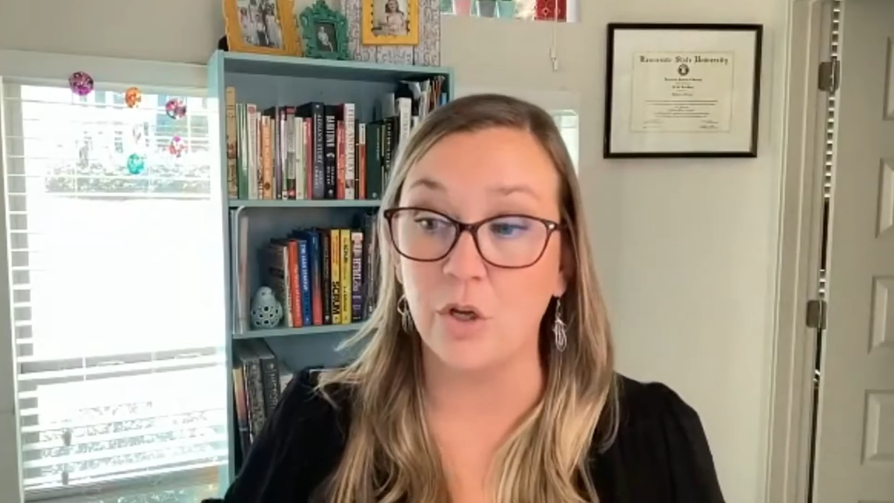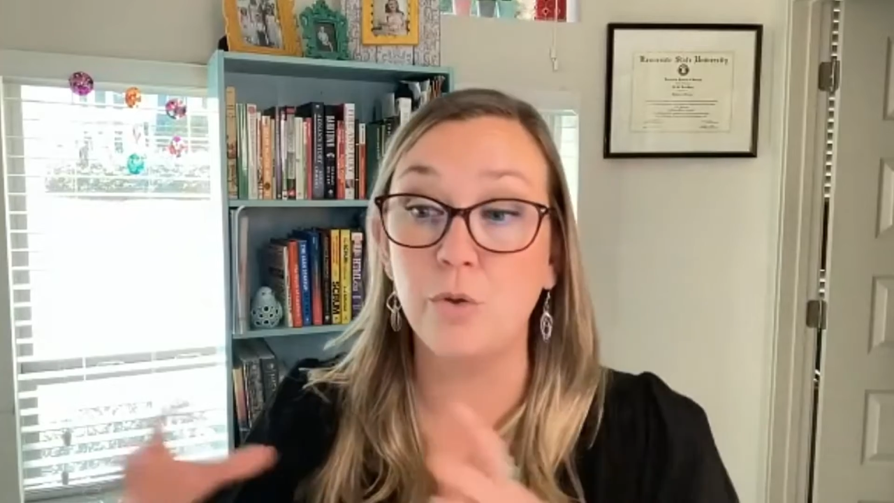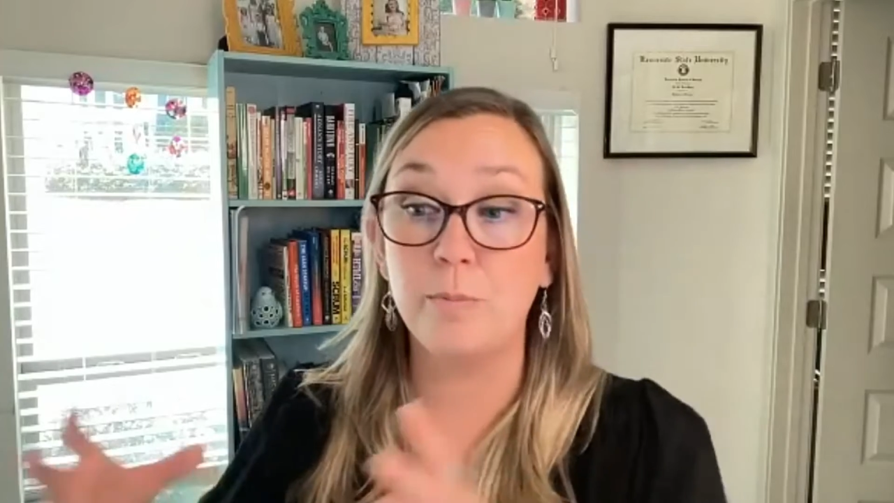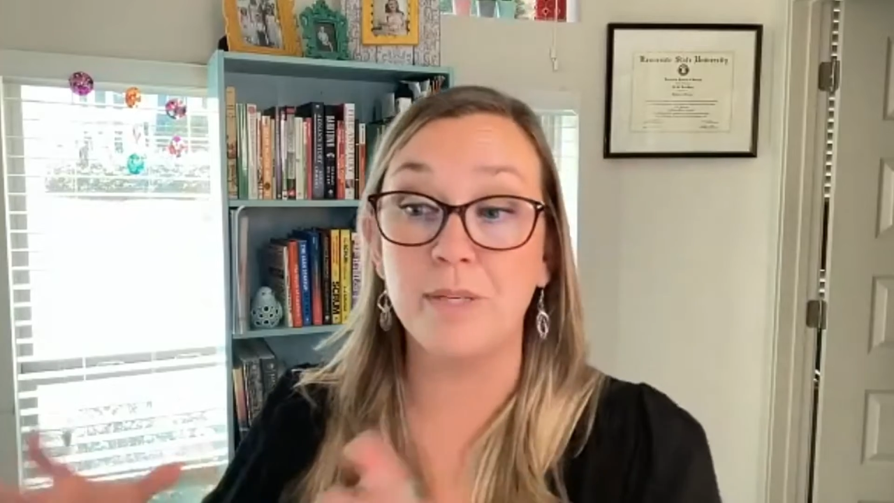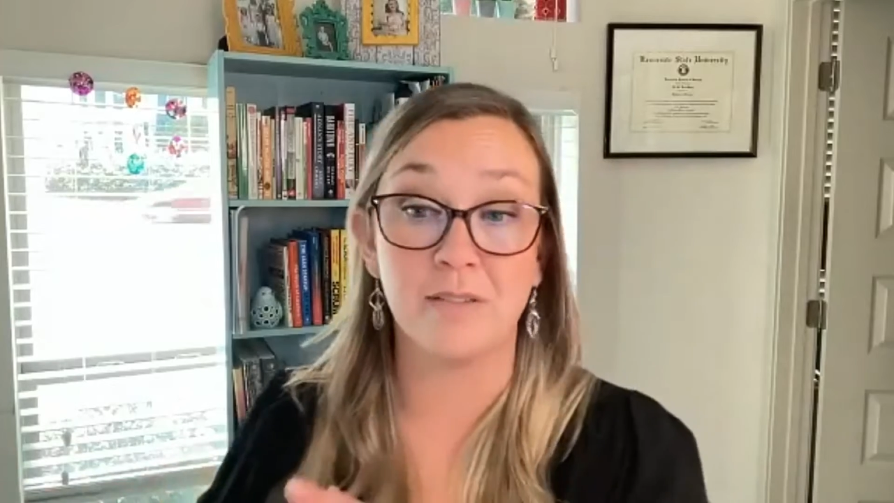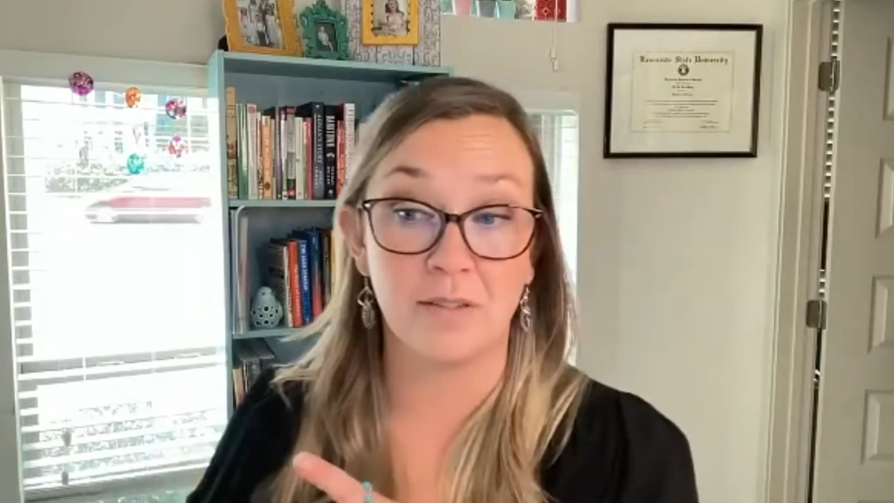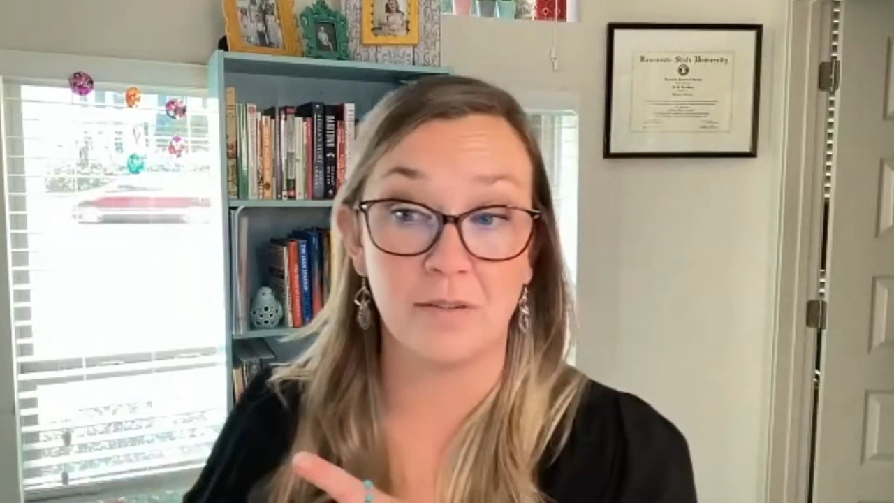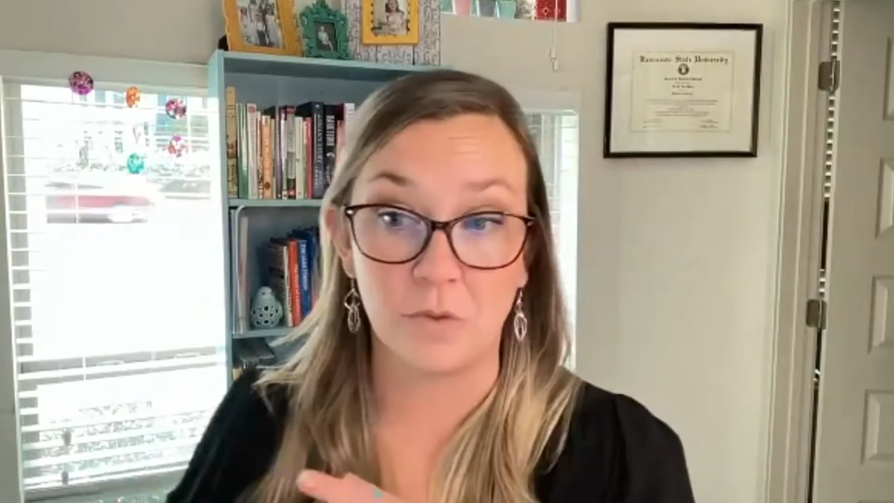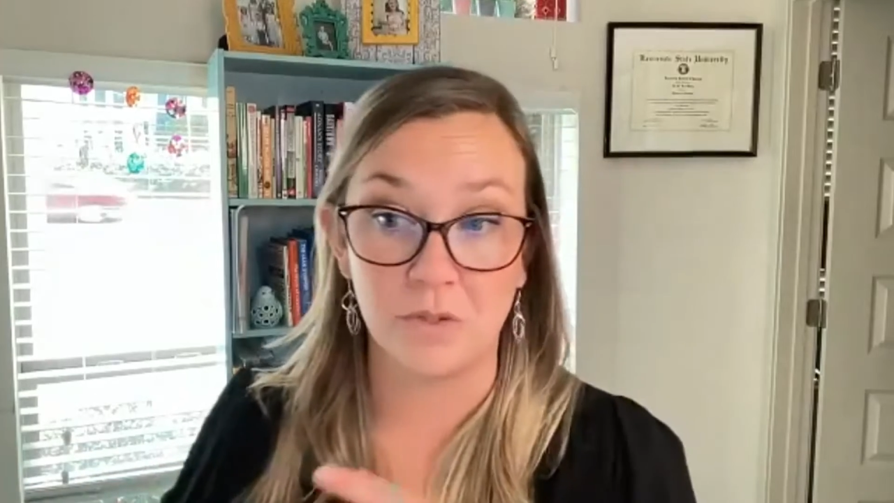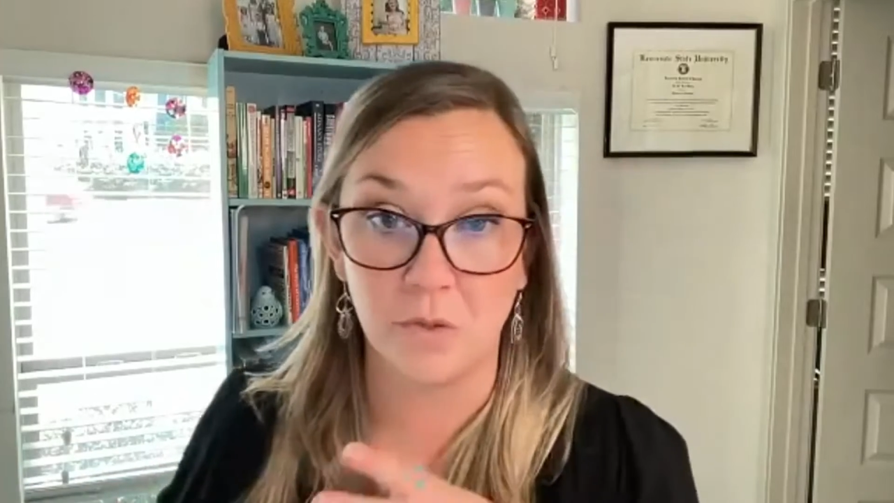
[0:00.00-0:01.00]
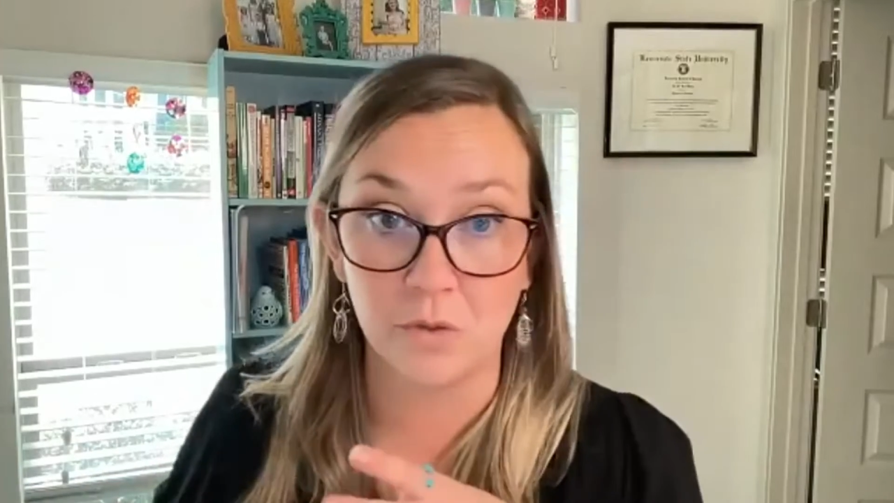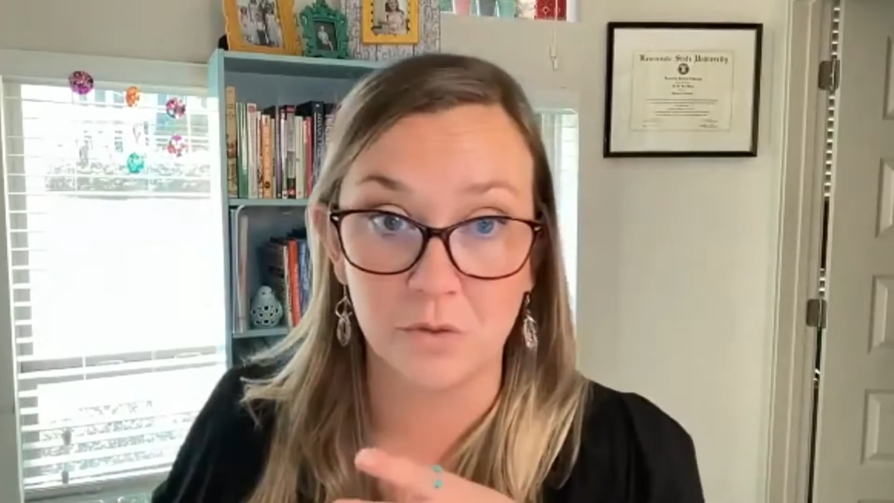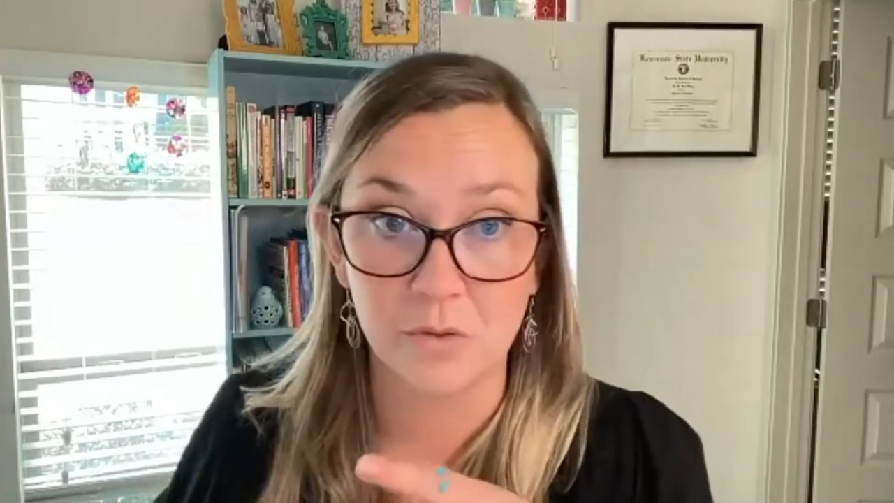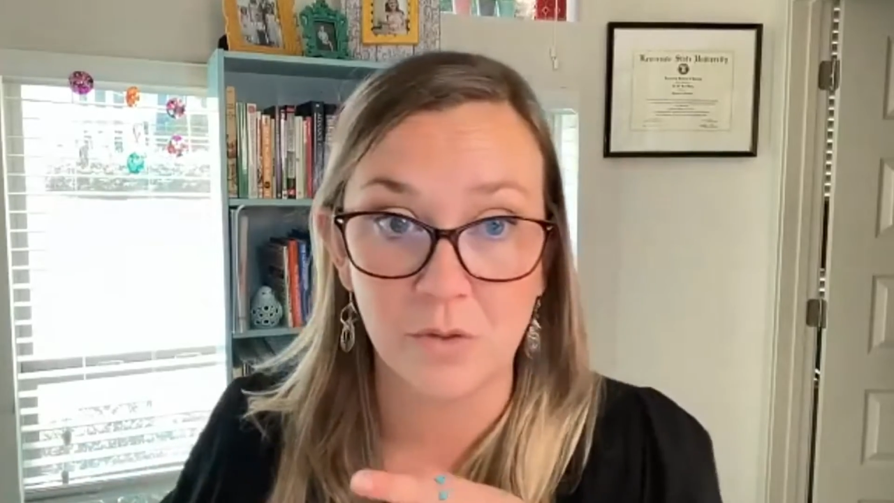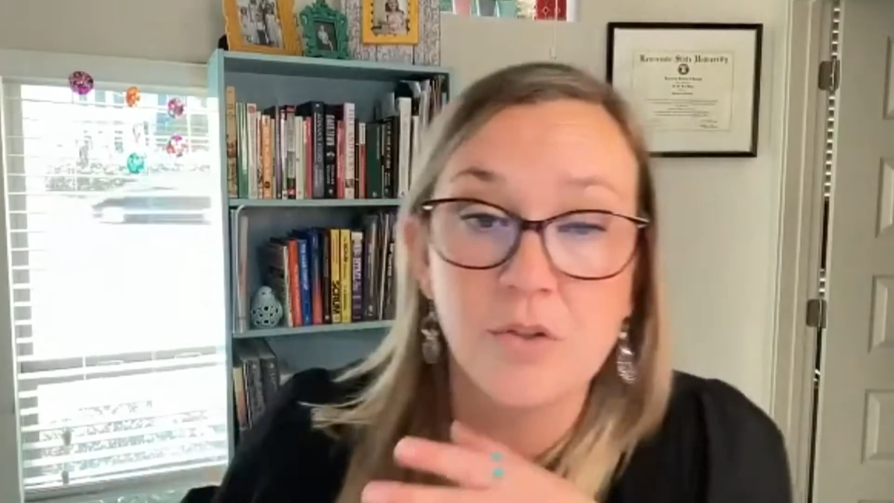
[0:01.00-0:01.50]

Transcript: to business results.